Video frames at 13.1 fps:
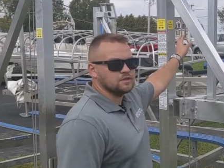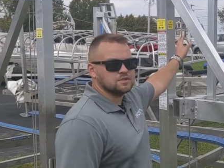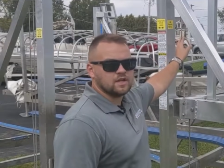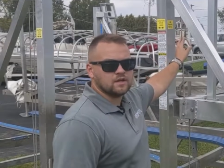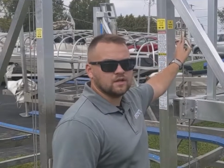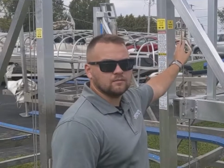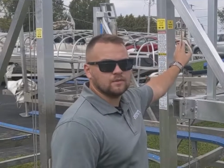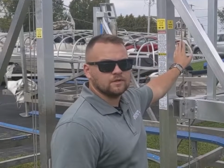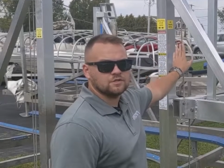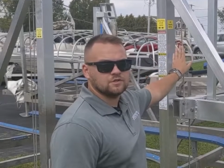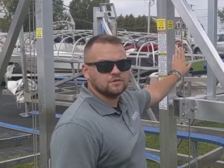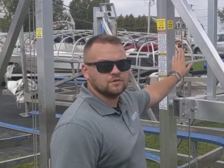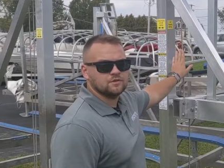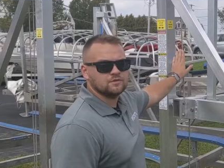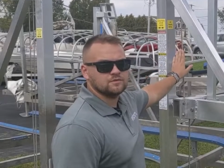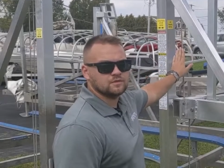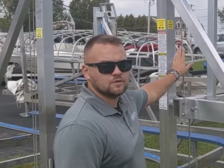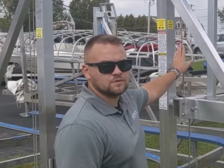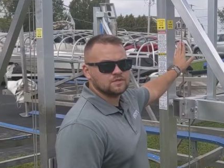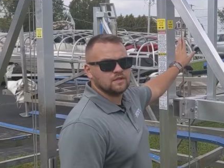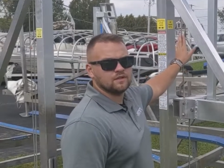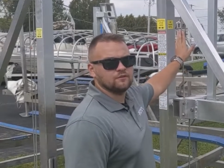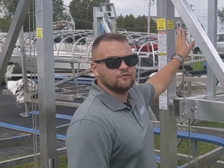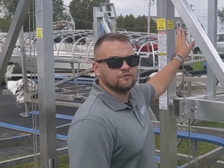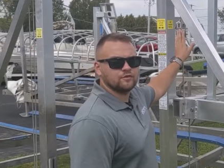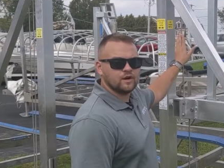and checking and make sure you don't see any
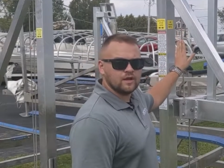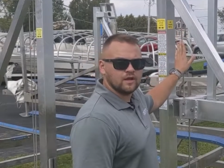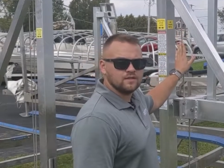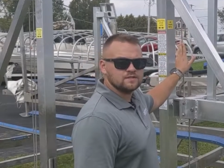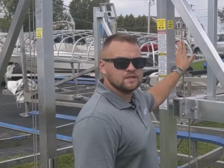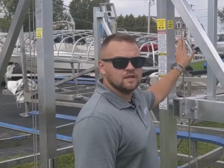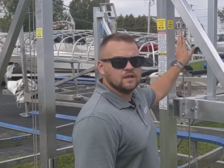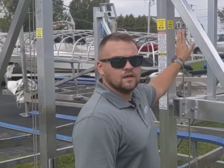frays,